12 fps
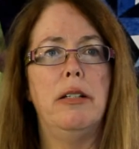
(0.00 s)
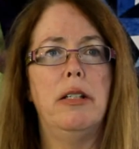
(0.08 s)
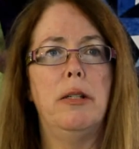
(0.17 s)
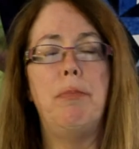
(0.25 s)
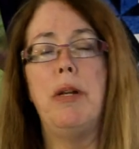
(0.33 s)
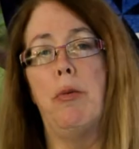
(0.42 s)

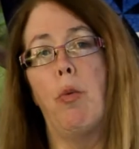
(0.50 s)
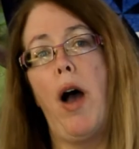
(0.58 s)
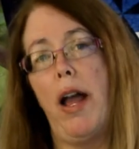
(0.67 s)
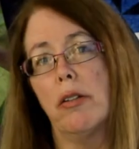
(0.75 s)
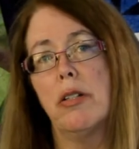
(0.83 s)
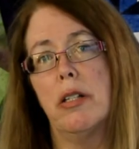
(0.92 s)
it'd been a
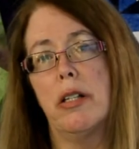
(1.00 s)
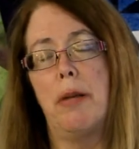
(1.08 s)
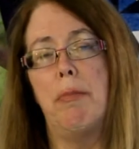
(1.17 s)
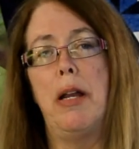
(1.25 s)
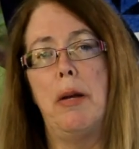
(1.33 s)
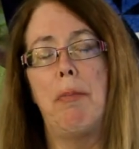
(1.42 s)
while since
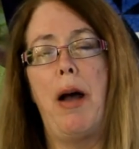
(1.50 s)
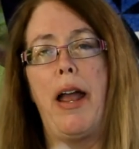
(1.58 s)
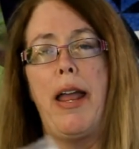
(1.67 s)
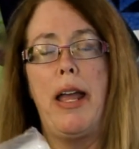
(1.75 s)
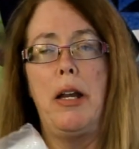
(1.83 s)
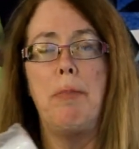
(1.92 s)
I'd made a By
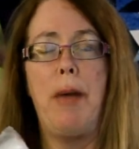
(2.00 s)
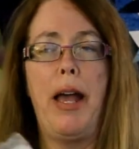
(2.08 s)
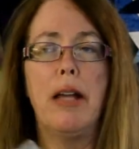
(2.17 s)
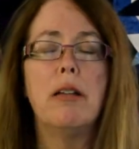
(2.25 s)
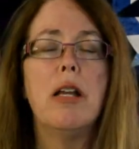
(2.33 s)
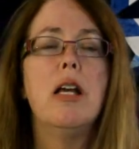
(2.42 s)
Annie
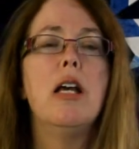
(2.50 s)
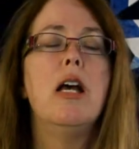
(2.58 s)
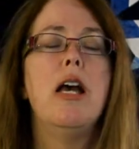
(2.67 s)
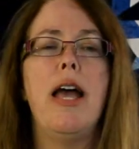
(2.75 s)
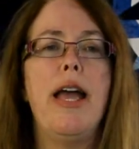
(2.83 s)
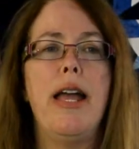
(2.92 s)
bag.
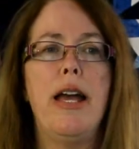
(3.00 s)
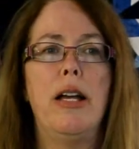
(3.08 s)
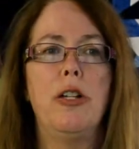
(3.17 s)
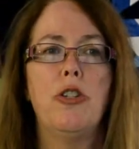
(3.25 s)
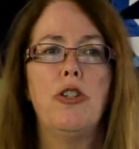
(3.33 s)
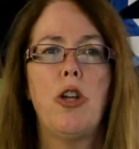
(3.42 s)

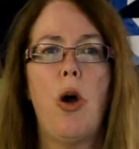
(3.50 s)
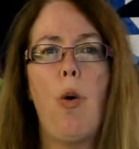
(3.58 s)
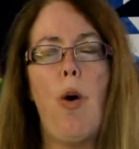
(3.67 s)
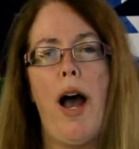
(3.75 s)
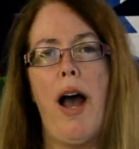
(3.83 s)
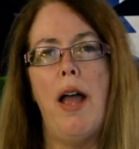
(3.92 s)
And
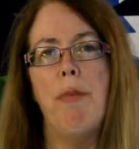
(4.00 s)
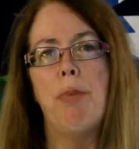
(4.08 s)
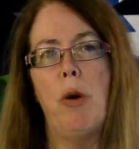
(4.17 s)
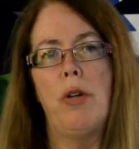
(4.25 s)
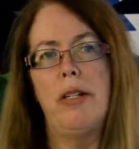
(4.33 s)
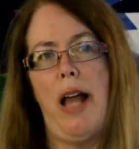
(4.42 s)
so I
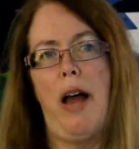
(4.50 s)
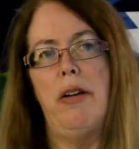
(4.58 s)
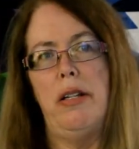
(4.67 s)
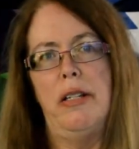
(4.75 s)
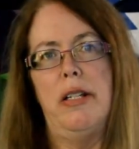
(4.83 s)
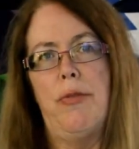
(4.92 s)
broke it down
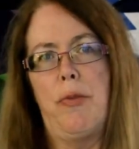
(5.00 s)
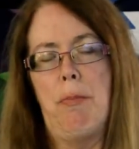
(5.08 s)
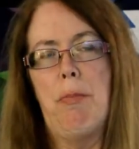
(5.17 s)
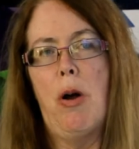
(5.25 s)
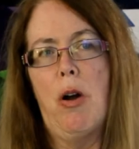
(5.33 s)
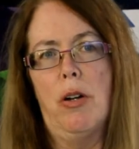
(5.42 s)
into different
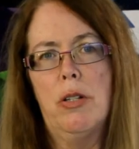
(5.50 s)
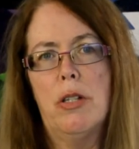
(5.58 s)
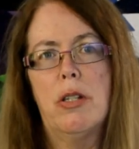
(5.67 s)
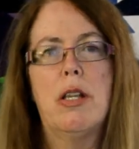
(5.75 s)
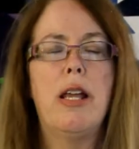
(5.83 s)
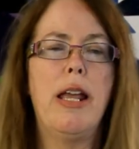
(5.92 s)

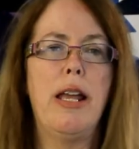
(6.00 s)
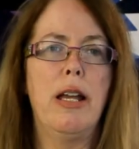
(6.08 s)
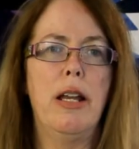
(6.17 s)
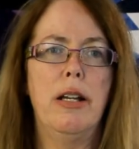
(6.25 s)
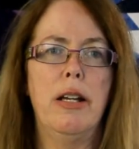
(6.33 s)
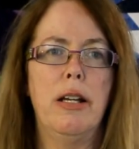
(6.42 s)
parts
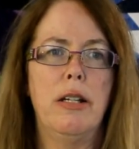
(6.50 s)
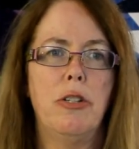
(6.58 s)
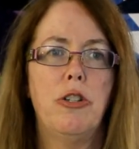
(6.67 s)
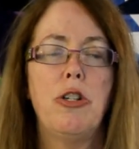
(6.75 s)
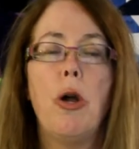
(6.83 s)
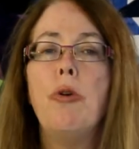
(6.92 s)
and
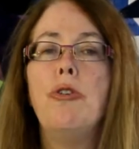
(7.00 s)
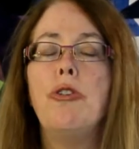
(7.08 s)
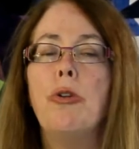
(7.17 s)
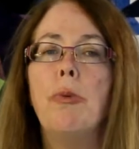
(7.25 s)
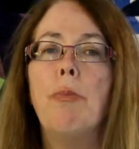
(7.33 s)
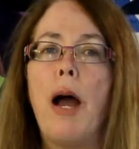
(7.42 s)
showed
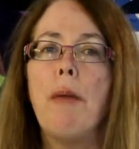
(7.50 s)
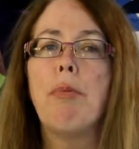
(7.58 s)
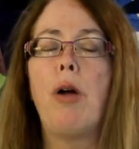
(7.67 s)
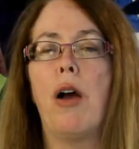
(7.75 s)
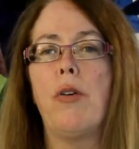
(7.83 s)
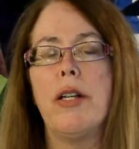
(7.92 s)
you my
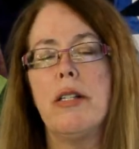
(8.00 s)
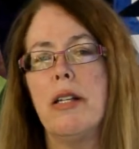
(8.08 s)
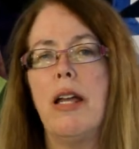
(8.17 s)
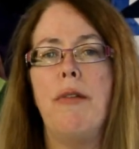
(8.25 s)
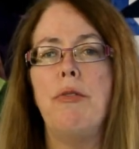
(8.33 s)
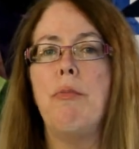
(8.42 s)
progress
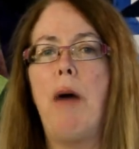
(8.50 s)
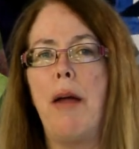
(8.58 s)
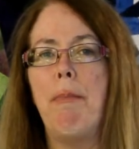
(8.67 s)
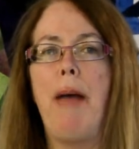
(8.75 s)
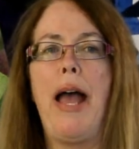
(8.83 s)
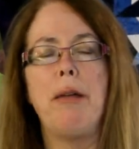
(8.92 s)
and gave you my
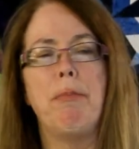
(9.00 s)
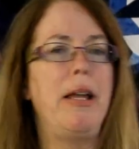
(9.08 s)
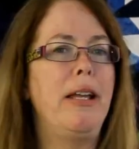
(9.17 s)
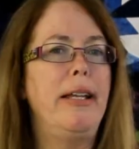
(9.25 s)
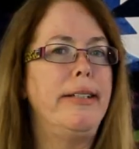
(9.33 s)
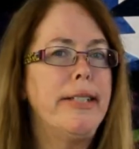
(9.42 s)
bag
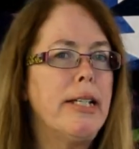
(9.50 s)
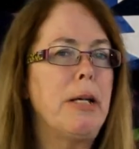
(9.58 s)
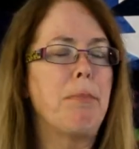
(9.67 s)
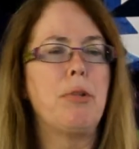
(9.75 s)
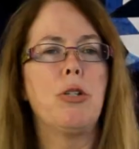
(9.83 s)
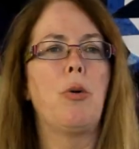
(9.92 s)
making
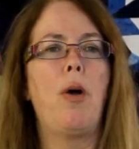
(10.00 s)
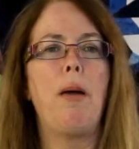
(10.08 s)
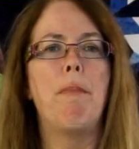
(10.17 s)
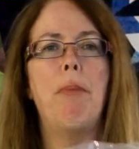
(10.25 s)
tips. So I